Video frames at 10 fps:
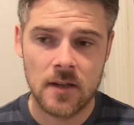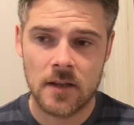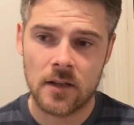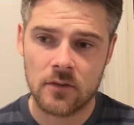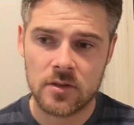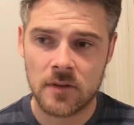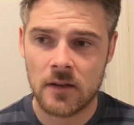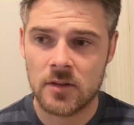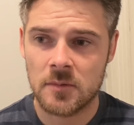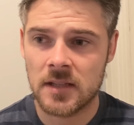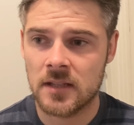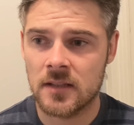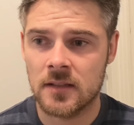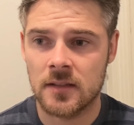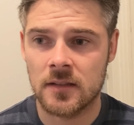You know, so how do
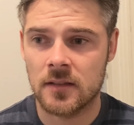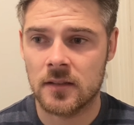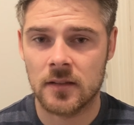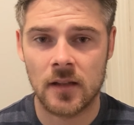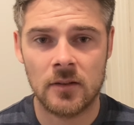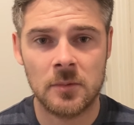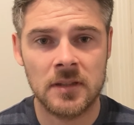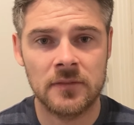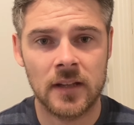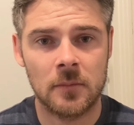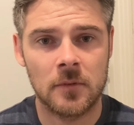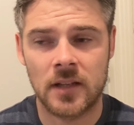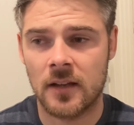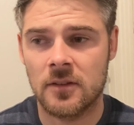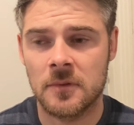we develop, like,
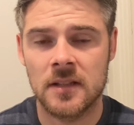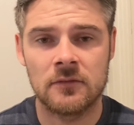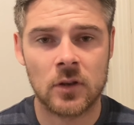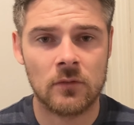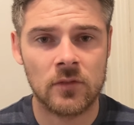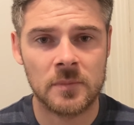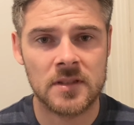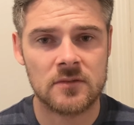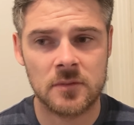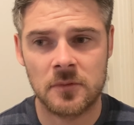how do we recover from this, right?